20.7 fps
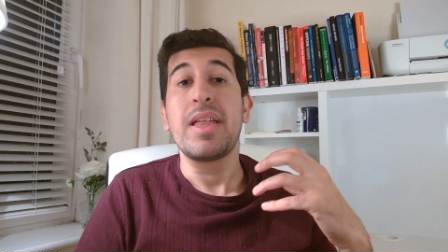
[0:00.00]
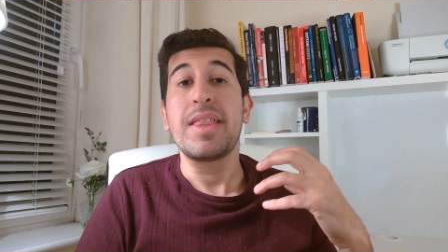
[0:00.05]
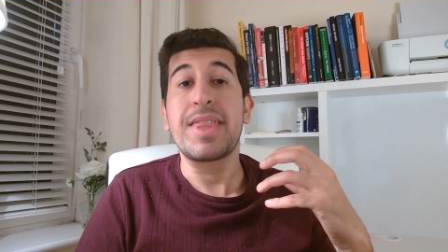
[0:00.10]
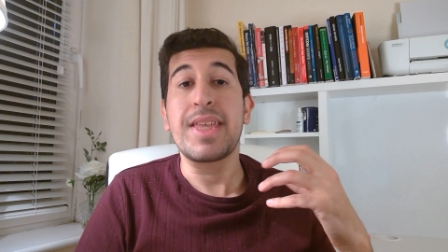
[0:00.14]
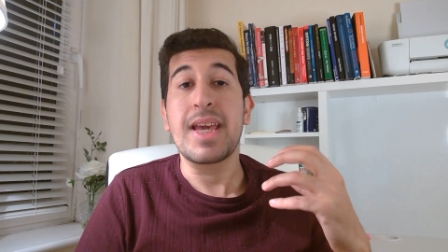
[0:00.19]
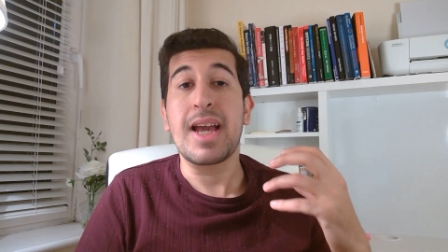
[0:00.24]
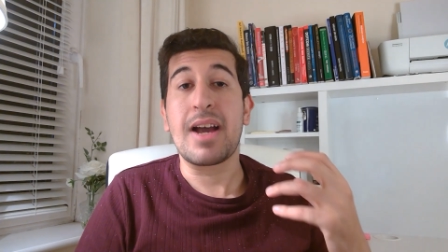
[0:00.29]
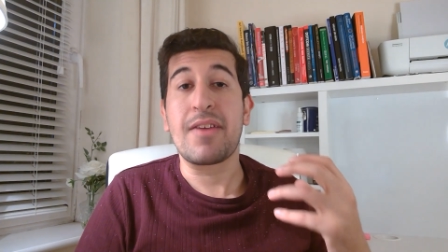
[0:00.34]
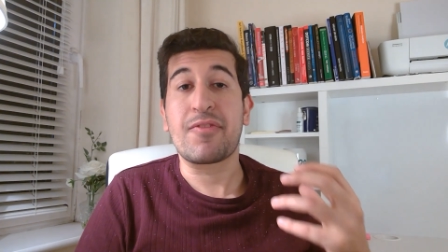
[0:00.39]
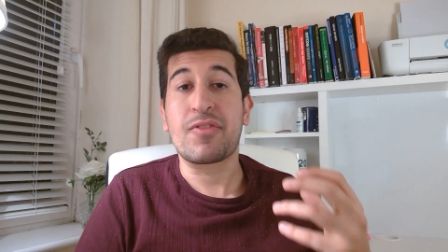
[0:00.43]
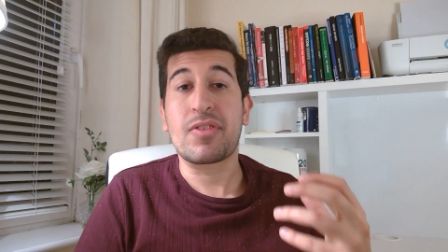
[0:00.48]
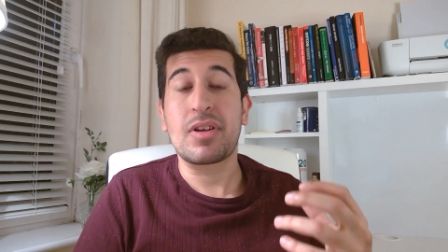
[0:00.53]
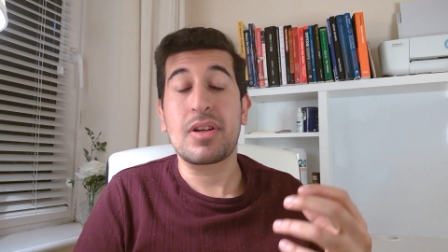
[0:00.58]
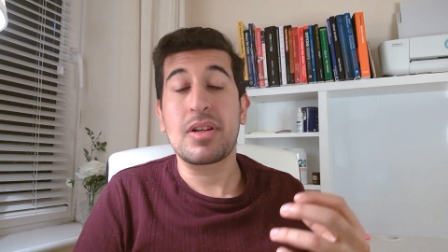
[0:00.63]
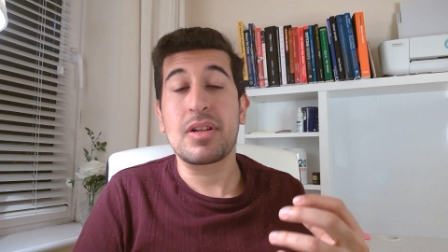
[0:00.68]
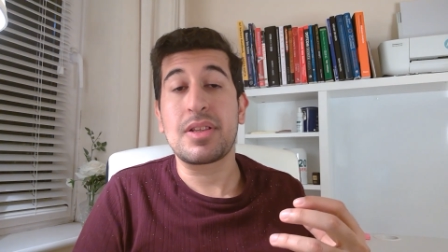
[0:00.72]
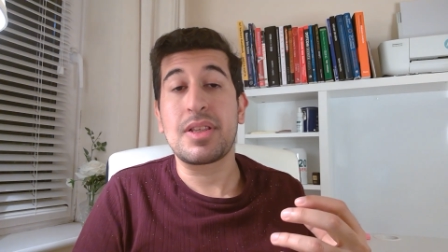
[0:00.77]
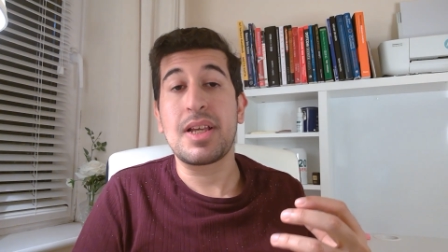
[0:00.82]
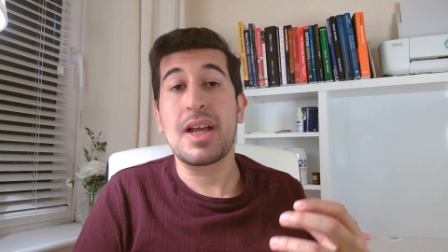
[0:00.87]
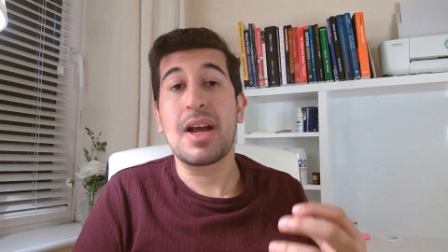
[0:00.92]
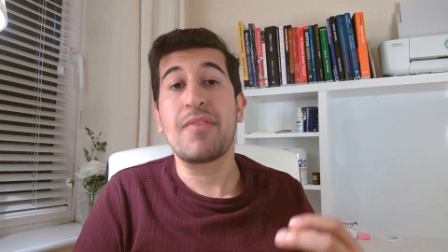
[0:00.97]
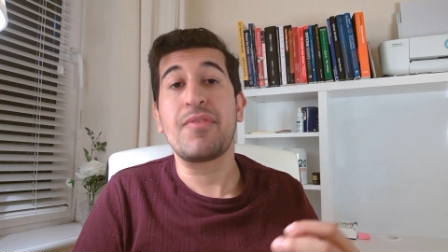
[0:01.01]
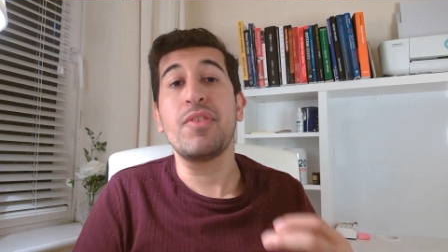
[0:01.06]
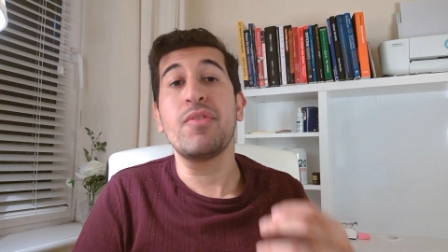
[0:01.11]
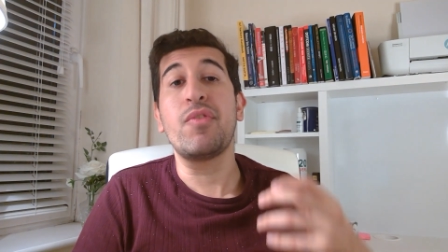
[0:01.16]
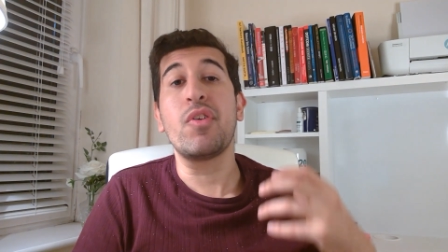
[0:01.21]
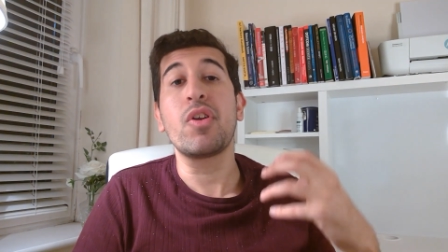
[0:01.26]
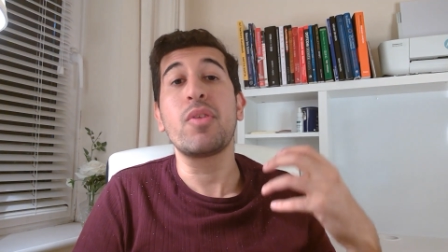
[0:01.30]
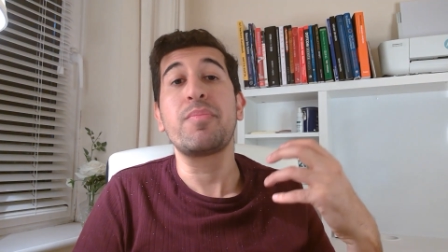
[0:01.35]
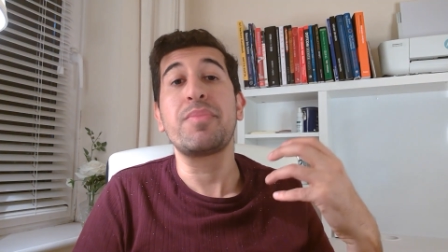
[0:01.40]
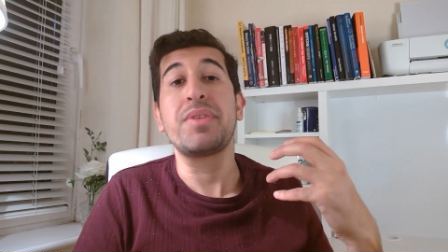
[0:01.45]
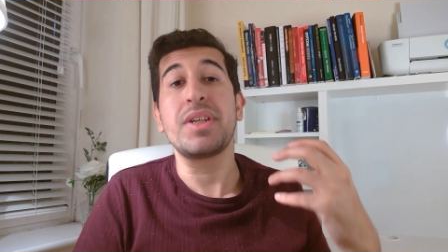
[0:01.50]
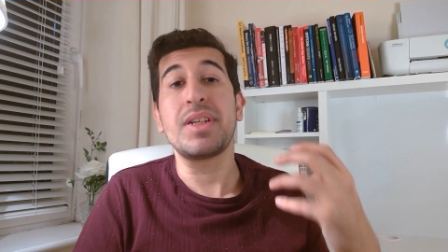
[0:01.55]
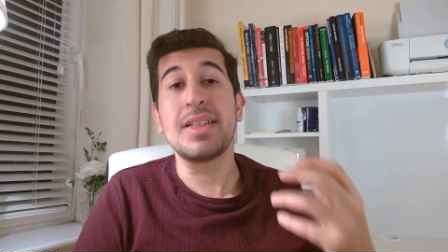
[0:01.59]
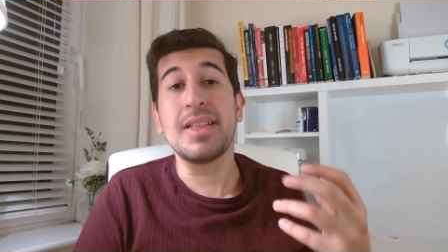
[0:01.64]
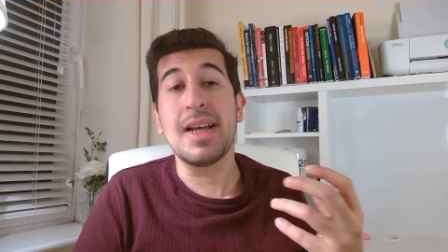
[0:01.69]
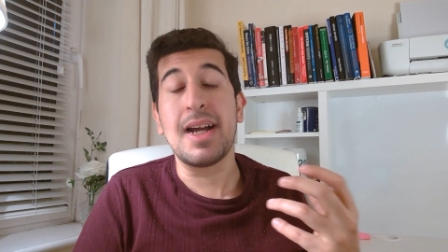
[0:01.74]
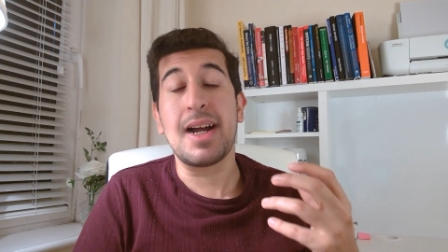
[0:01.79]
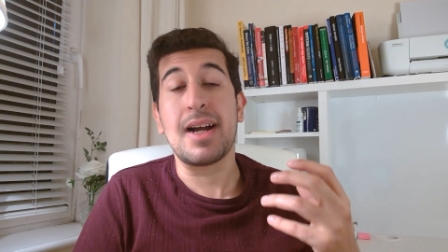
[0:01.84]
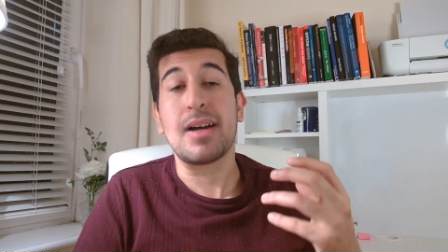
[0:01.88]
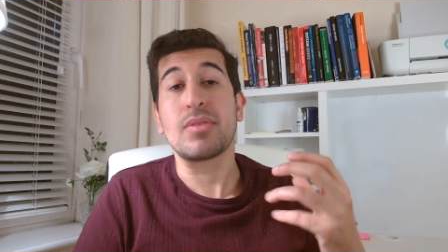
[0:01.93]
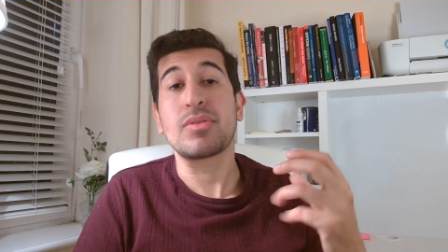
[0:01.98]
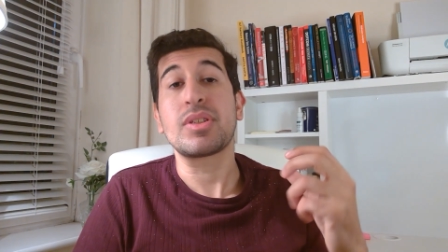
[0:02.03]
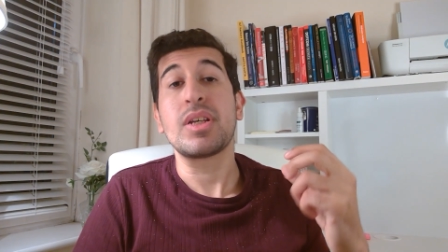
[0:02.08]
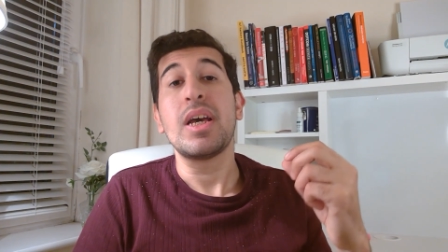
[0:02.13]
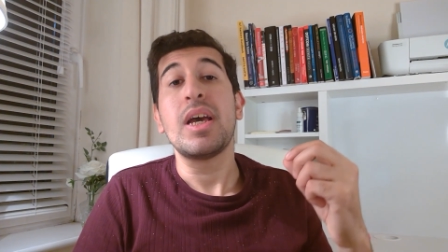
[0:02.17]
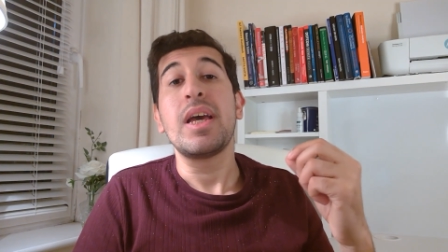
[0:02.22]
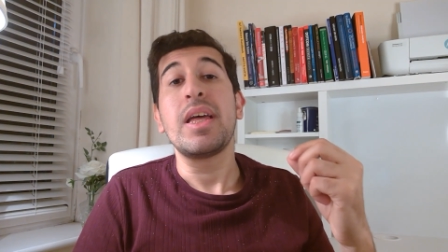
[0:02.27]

they have they have developed in-house,